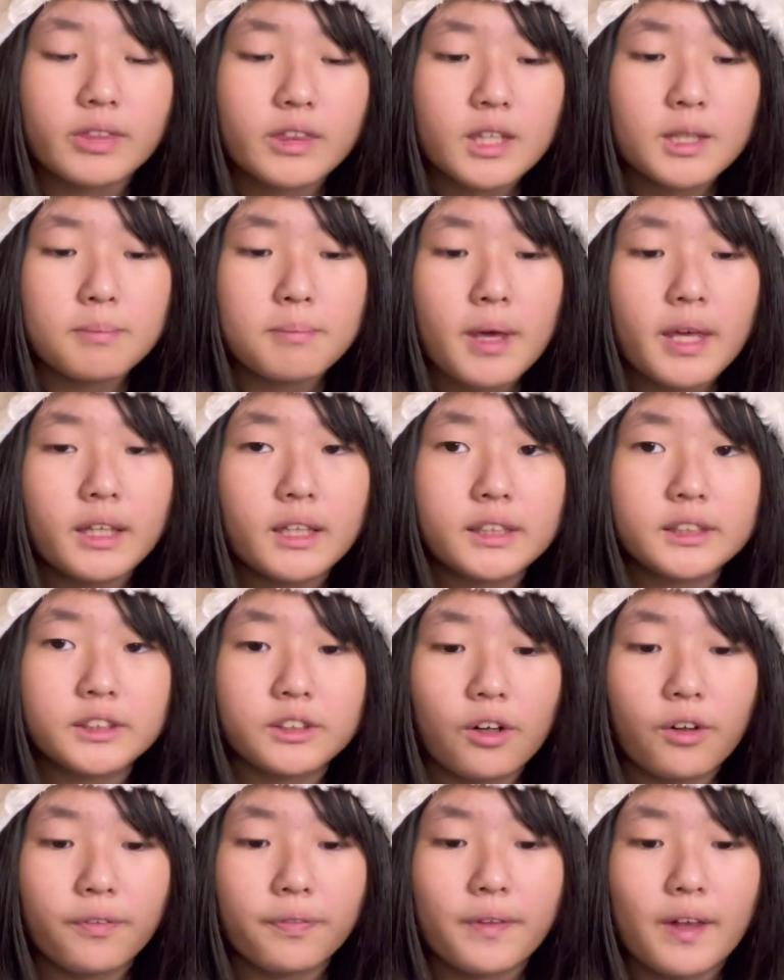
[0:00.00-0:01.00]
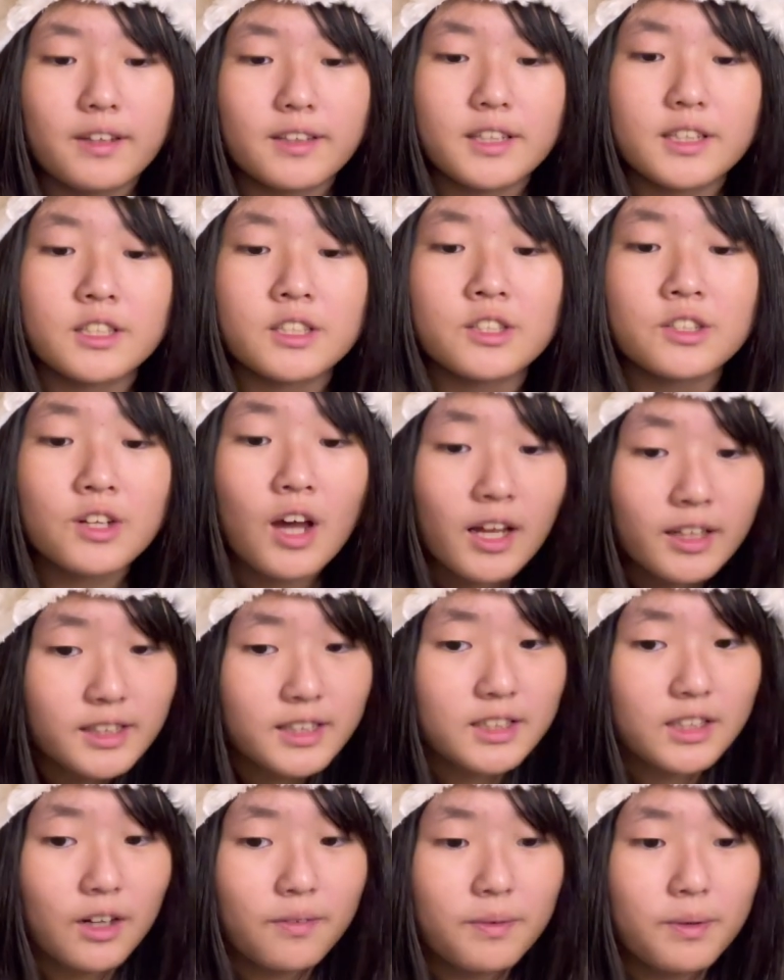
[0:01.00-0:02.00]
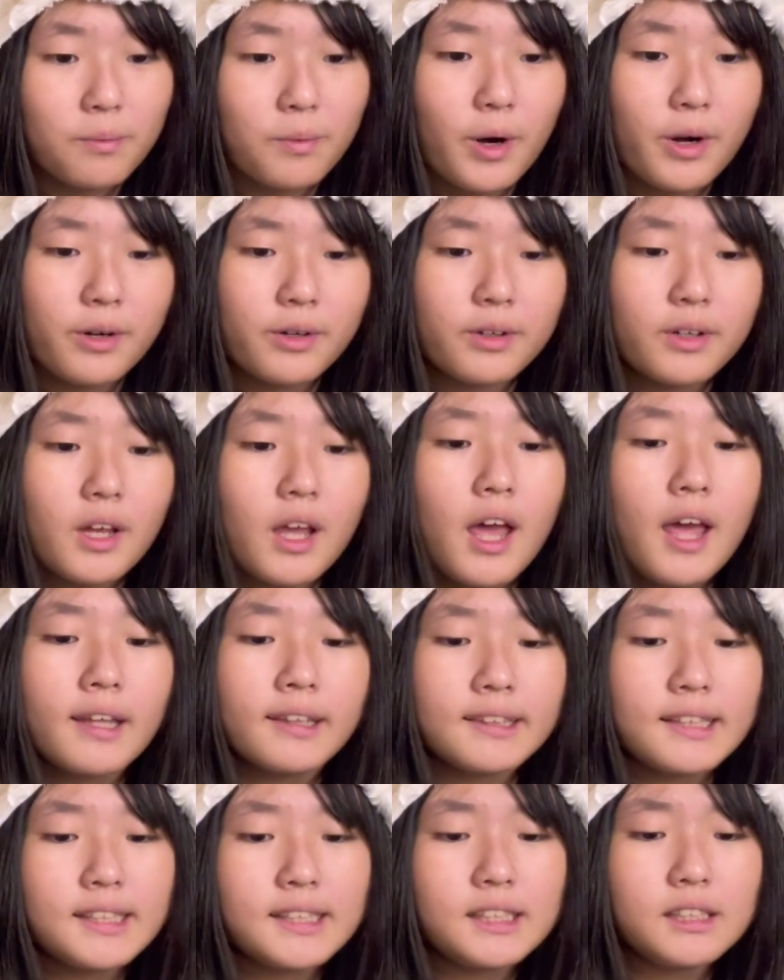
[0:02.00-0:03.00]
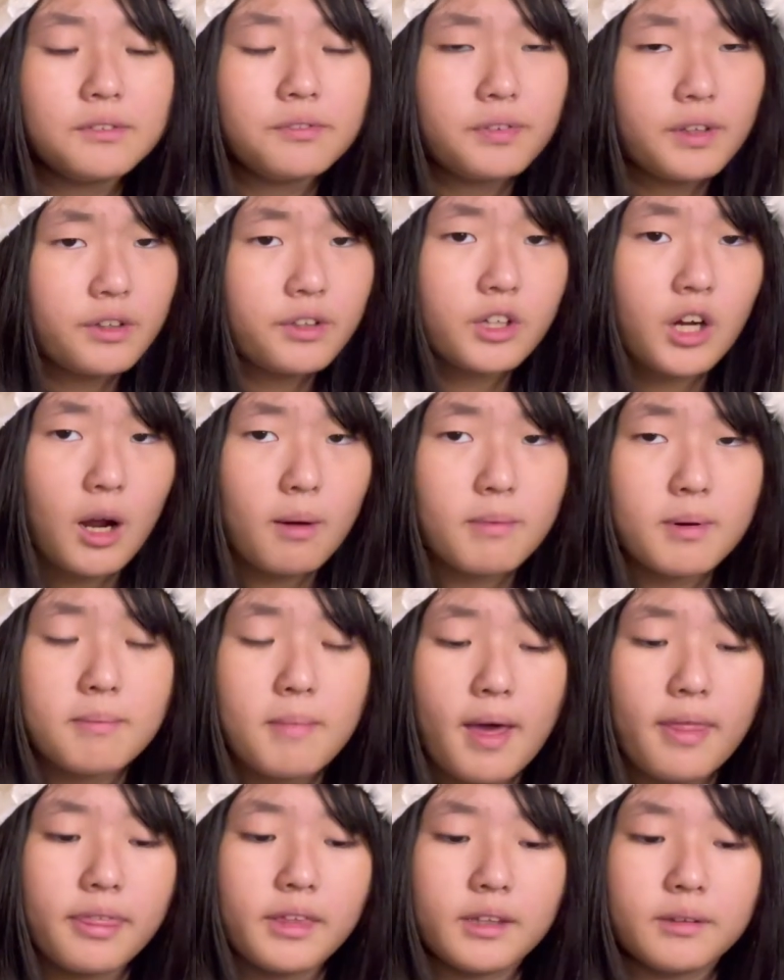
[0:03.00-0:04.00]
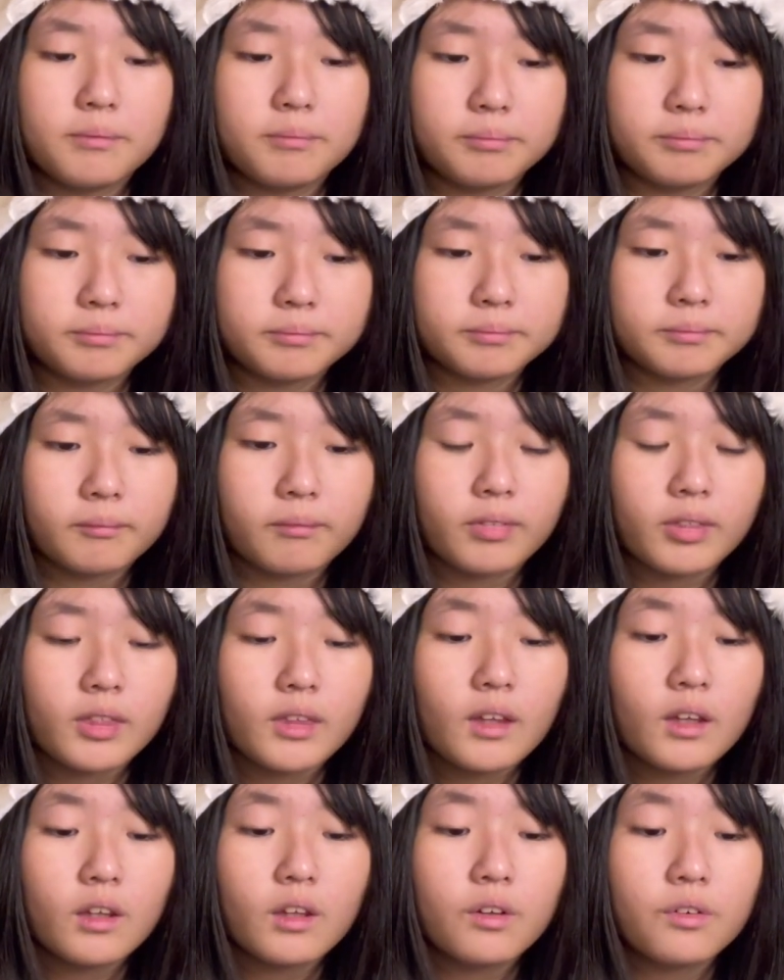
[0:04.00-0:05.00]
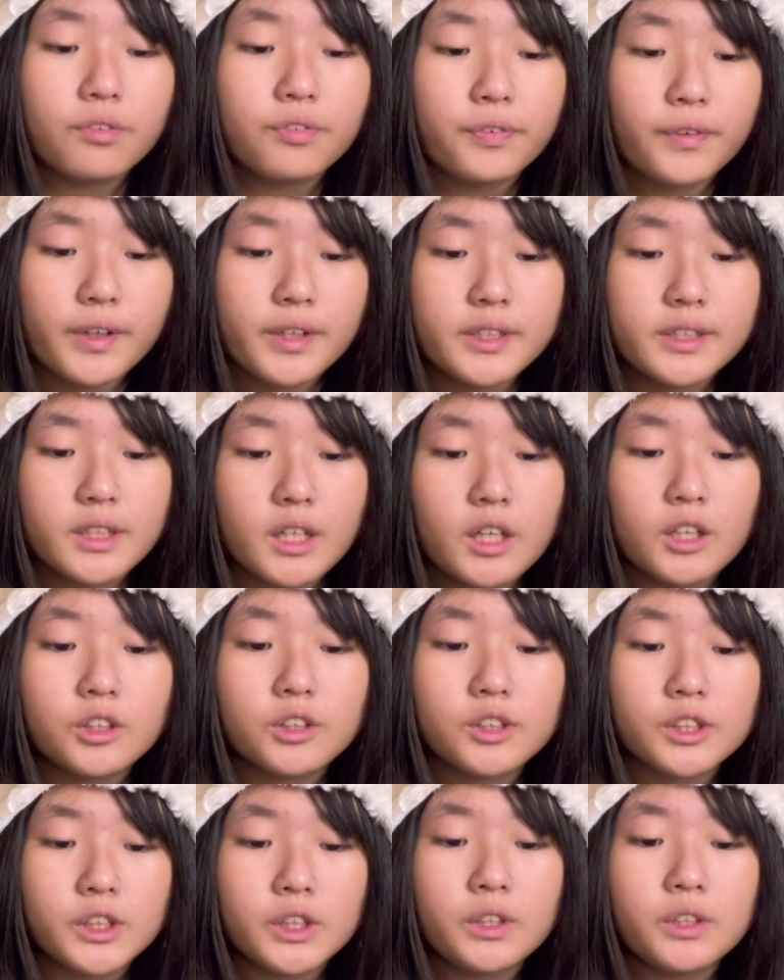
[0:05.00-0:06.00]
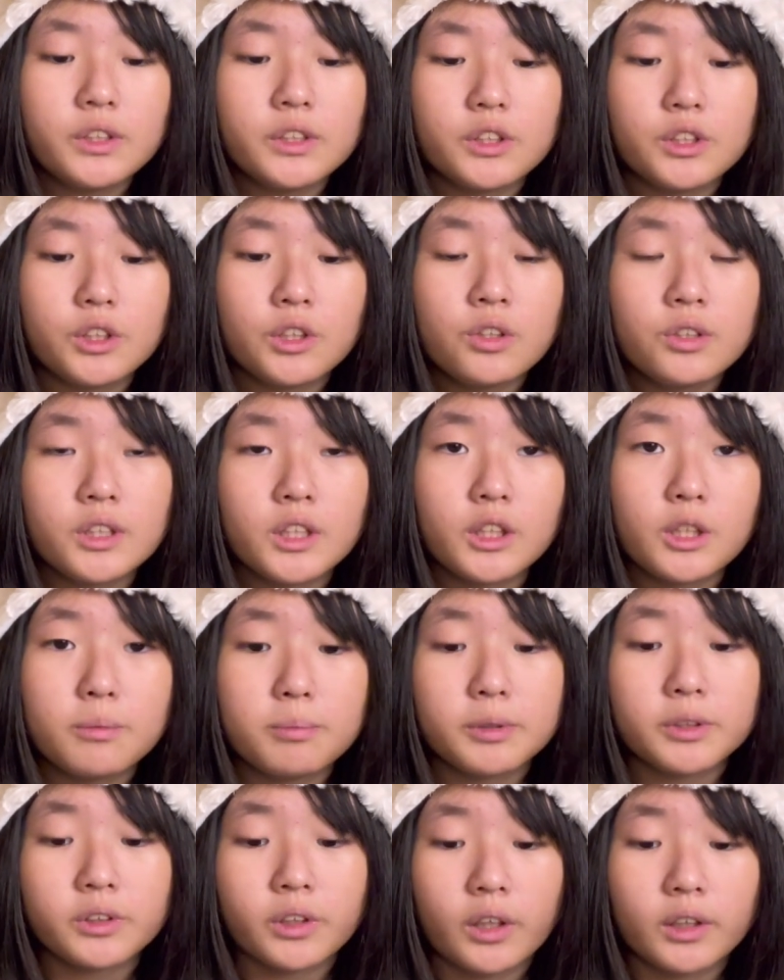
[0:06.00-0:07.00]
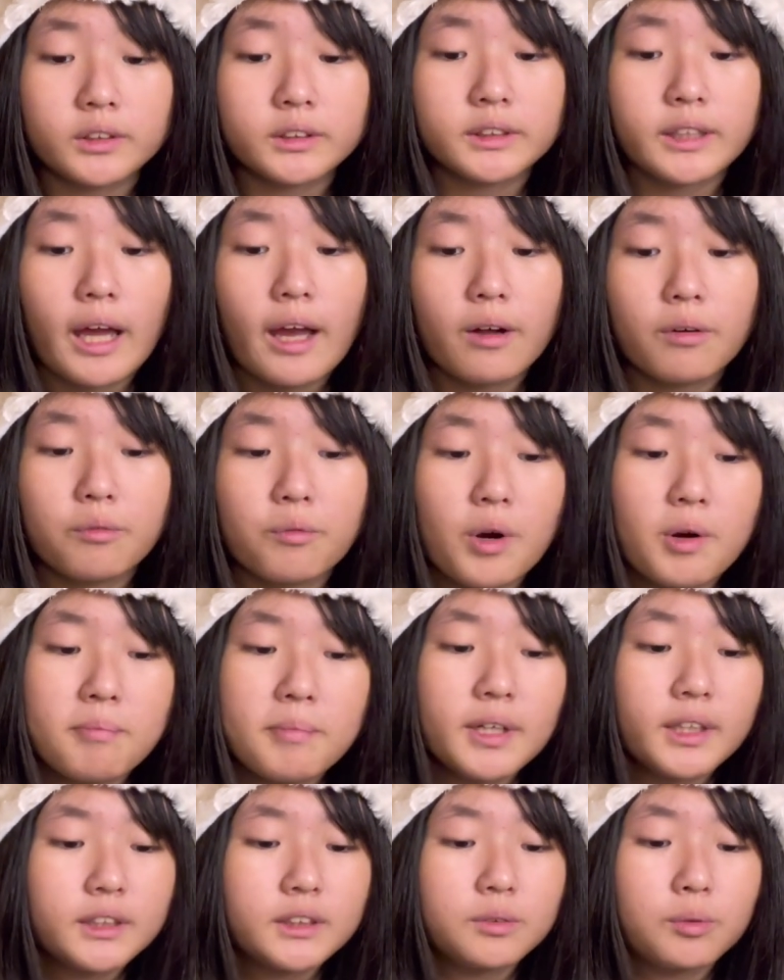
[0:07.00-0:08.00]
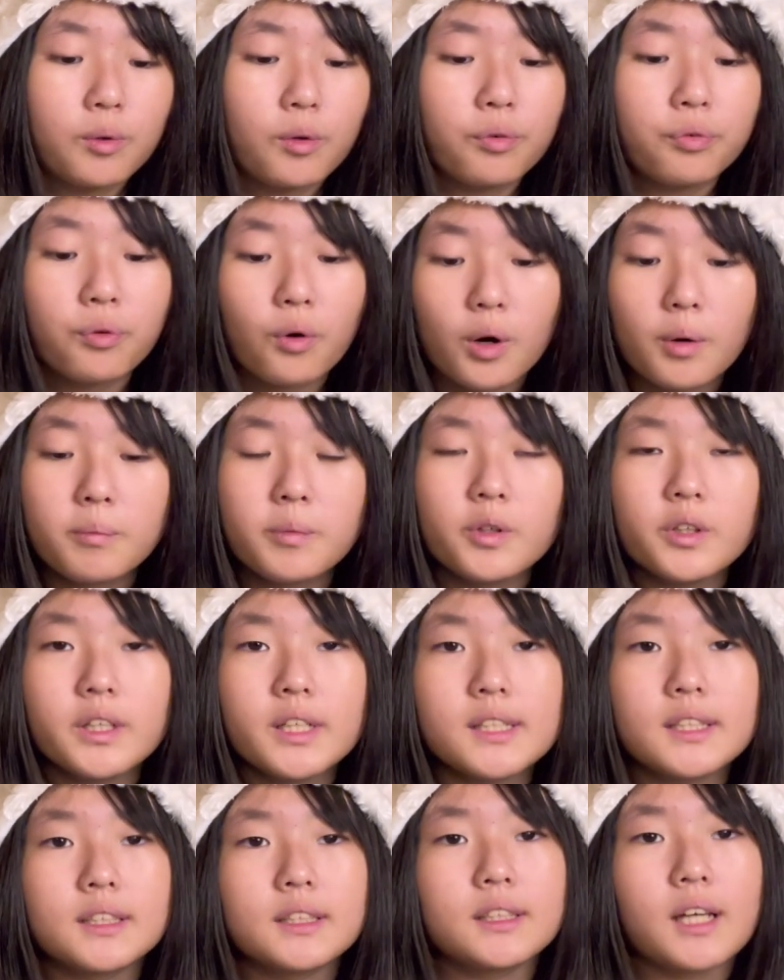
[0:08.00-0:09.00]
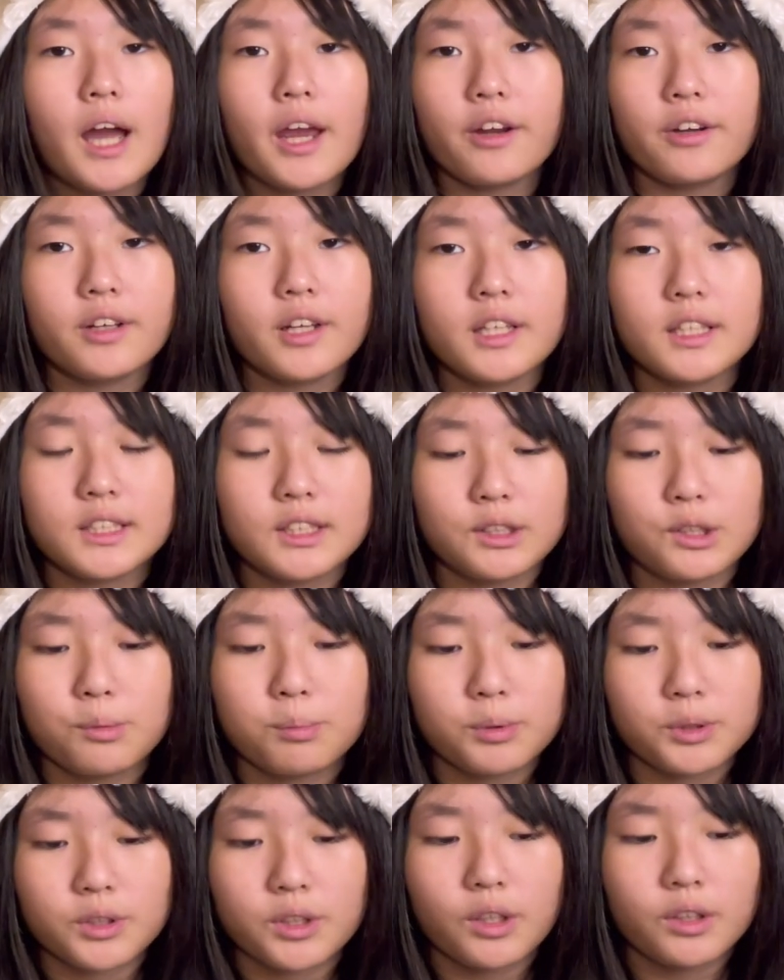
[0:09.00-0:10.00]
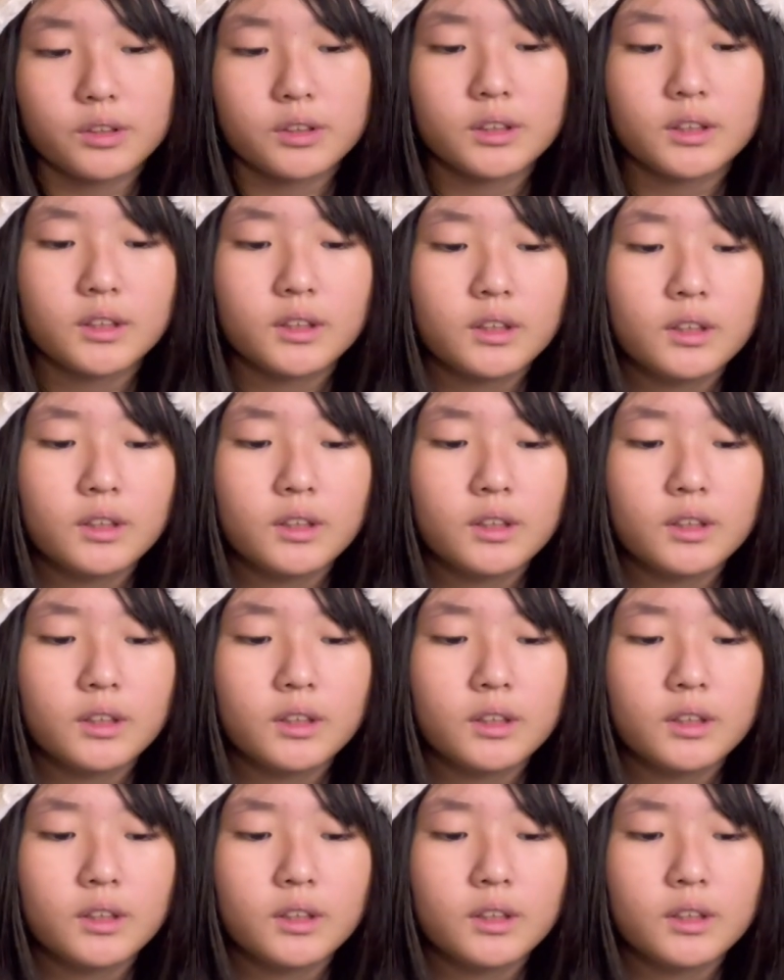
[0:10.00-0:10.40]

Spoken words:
To make a salt that does not dissolve in water. This is a very common method. First, choose 2 soluble salts that, when mixed, will form your desired insoluble salt.